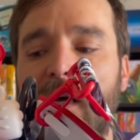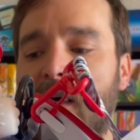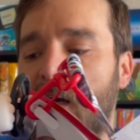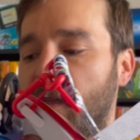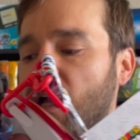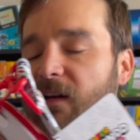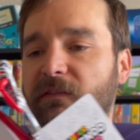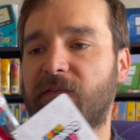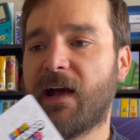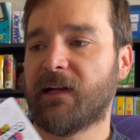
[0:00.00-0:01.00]
a light
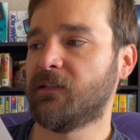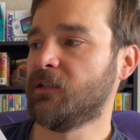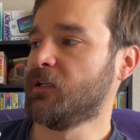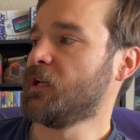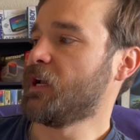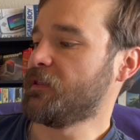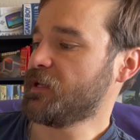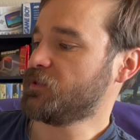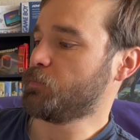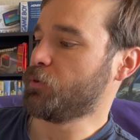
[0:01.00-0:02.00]
effect, and
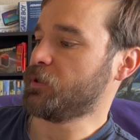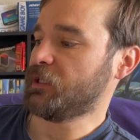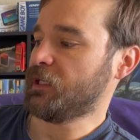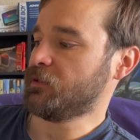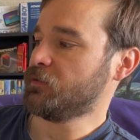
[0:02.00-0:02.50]
that's pretty neat.